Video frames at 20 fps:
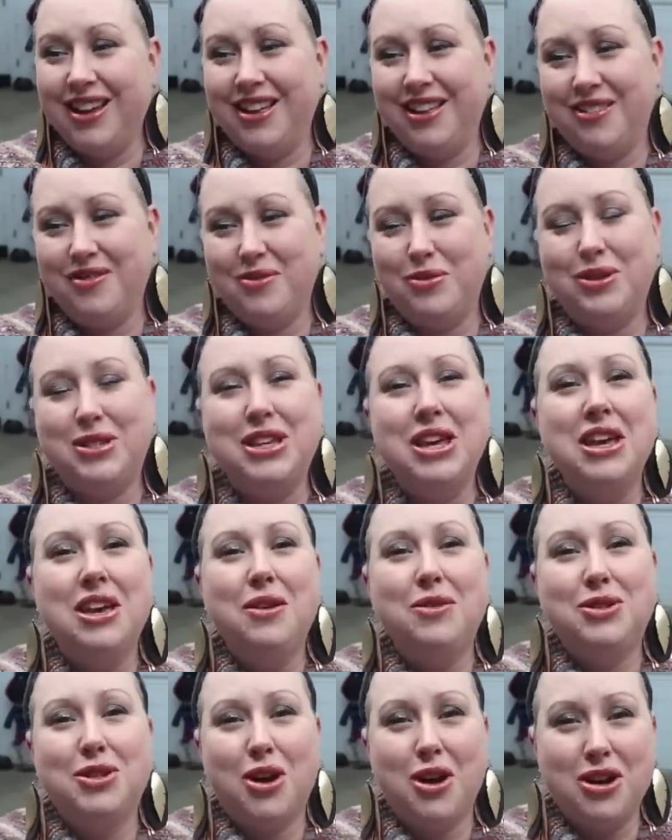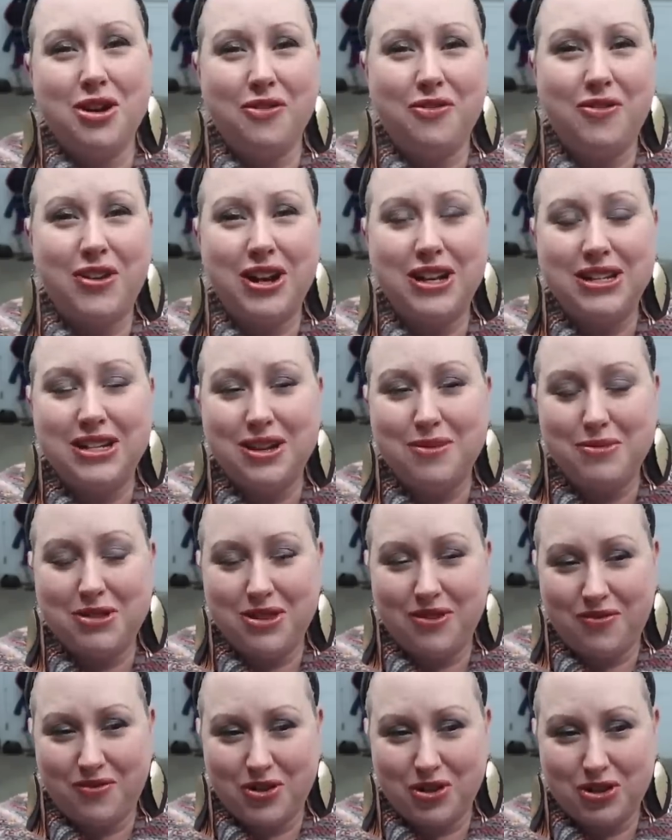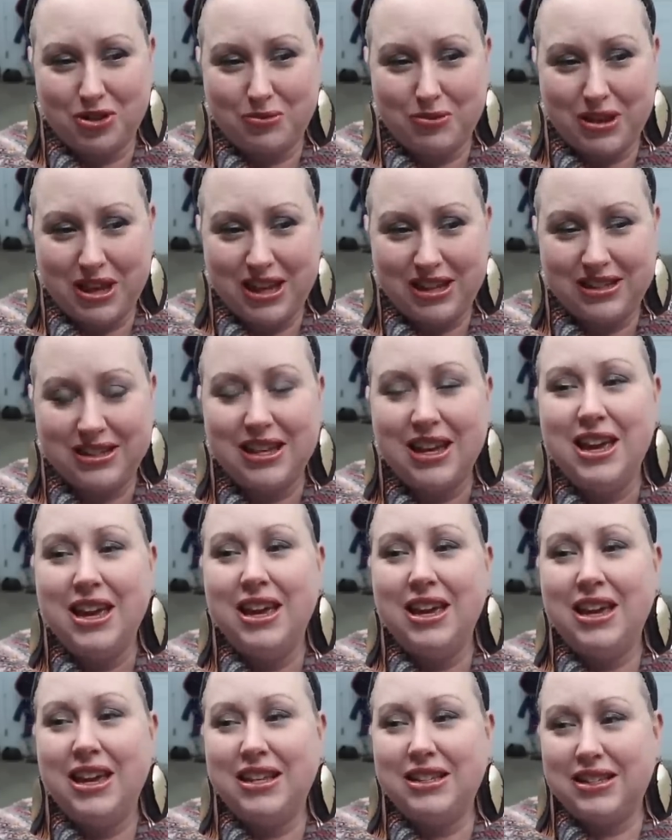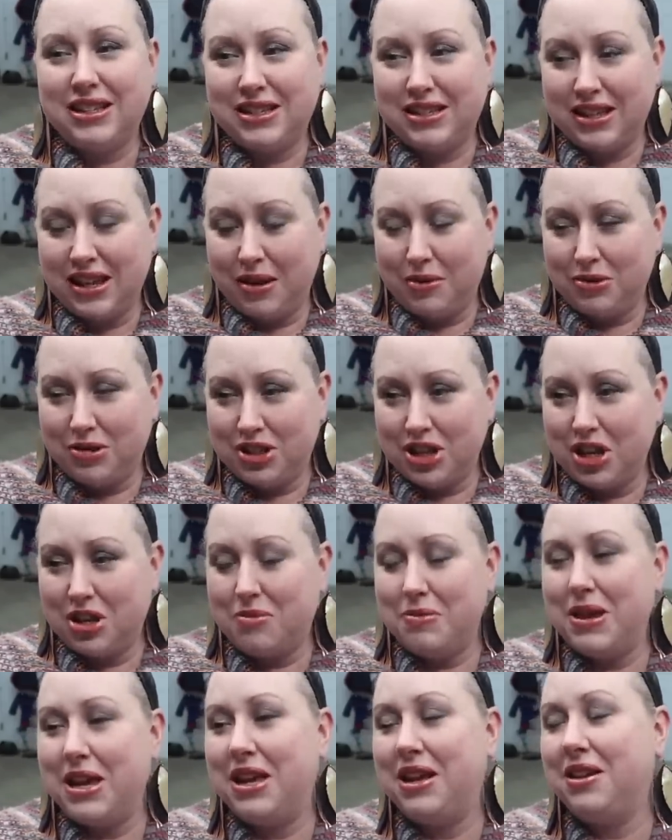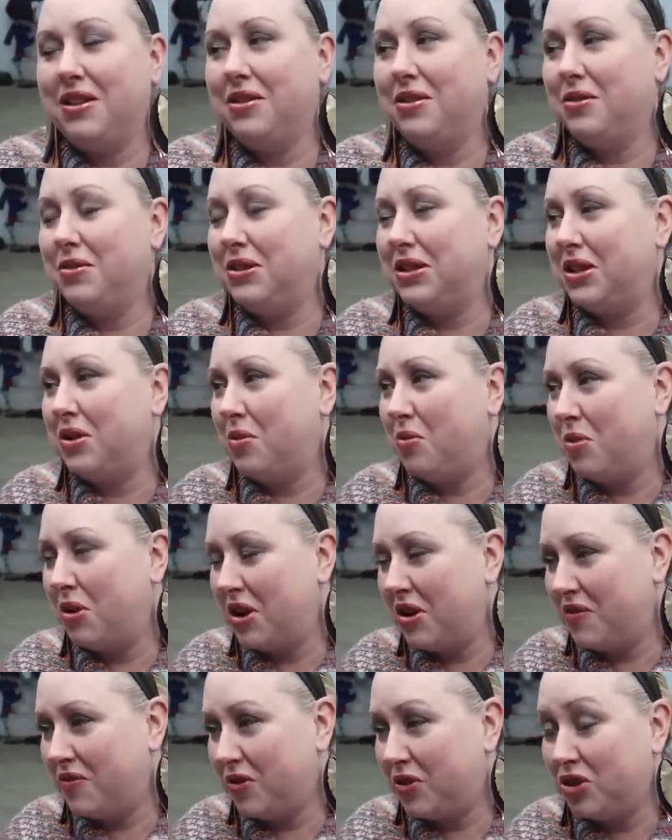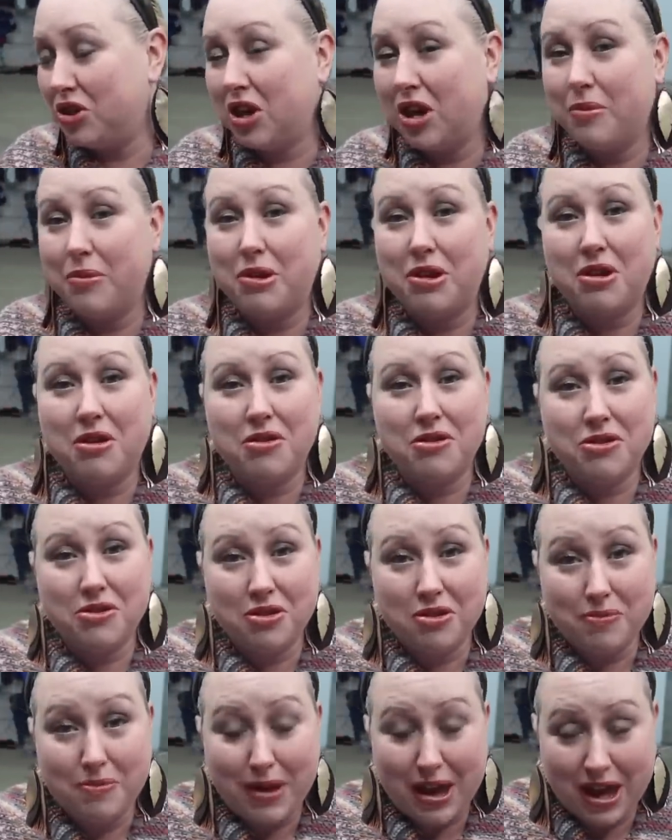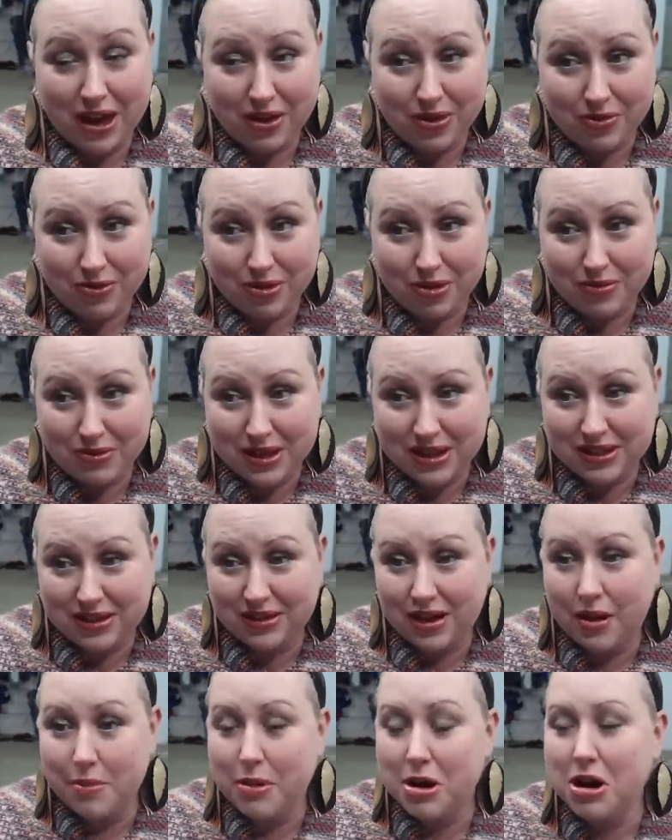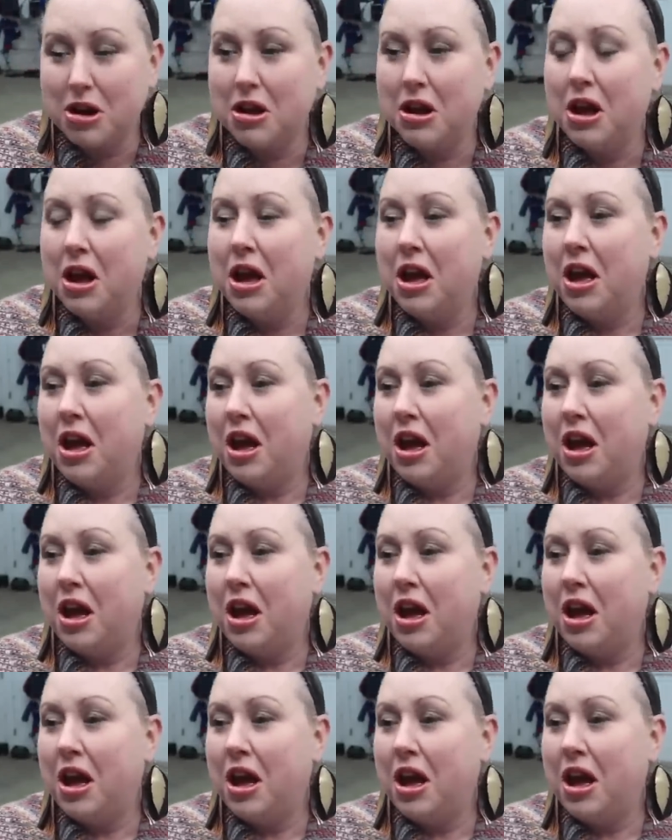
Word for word: it, was, it was hard to find him in the first place. He's the same gentleman who did a wonderful job on our third bathroom this summer.